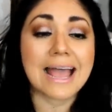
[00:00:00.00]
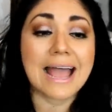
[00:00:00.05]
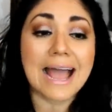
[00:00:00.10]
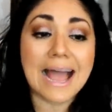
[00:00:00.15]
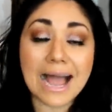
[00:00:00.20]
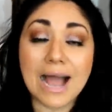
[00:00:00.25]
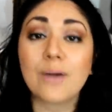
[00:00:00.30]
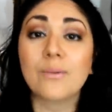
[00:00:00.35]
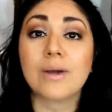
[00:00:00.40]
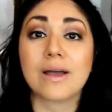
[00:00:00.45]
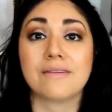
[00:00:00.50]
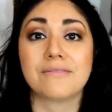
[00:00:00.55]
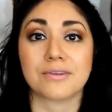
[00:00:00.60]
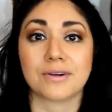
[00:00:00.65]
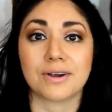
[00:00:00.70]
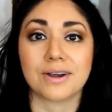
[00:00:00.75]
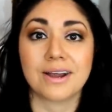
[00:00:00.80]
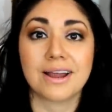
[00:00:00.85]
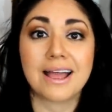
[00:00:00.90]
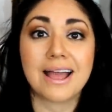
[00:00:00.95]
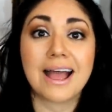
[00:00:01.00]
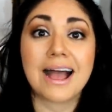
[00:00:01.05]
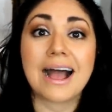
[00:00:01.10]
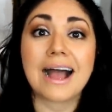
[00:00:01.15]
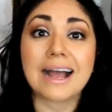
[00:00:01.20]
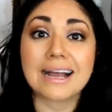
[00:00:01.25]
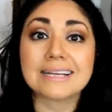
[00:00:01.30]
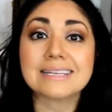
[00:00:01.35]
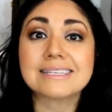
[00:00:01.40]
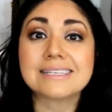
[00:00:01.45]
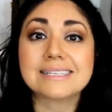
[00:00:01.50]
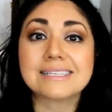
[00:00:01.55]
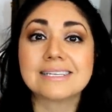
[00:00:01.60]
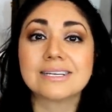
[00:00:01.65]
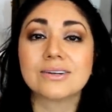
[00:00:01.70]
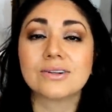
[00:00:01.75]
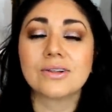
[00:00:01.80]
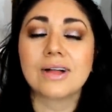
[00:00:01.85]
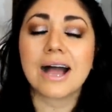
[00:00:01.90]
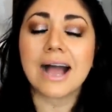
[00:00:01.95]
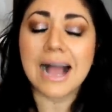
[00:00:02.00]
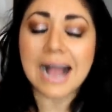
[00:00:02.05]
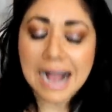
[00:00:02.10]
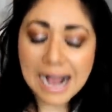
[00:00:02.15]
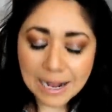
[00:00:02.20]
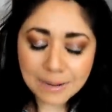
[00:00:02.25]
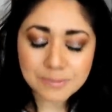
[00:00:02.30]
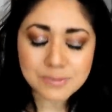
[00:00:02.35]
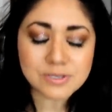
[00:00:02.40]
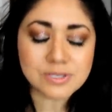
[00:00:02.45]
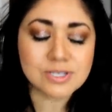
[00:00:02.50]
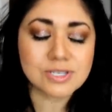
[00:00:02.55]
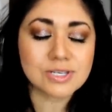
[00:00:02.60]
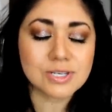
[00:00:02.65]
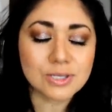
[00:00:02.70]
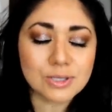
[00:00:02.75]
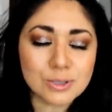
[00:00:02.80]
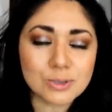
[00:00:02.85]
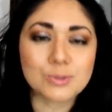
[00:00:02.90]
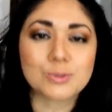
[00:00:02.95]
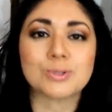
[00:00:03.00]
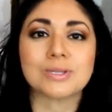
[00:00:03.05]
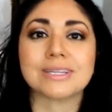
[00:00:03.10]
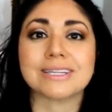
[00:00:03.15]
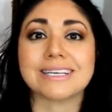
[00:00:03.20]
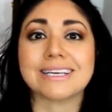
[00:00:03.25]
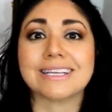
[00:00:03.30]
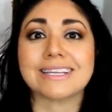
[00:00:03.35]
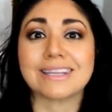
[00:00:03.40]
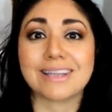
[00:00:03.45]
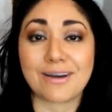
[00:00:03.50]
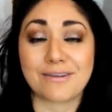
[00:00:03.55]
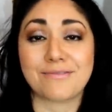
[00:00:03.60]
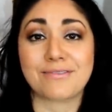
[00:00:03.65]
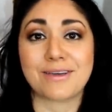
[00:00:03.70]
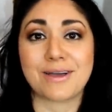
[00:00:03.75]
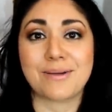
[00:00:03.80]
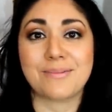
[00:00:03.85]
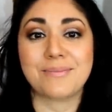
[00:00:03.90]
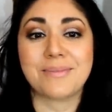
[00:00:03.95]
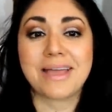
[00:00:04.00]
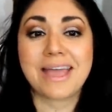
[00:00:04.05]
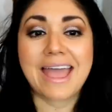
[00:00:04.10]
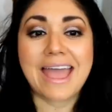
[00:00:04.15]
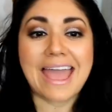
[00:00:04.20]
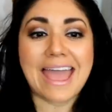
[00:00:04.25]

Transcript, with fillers: However, I still absolutely love them.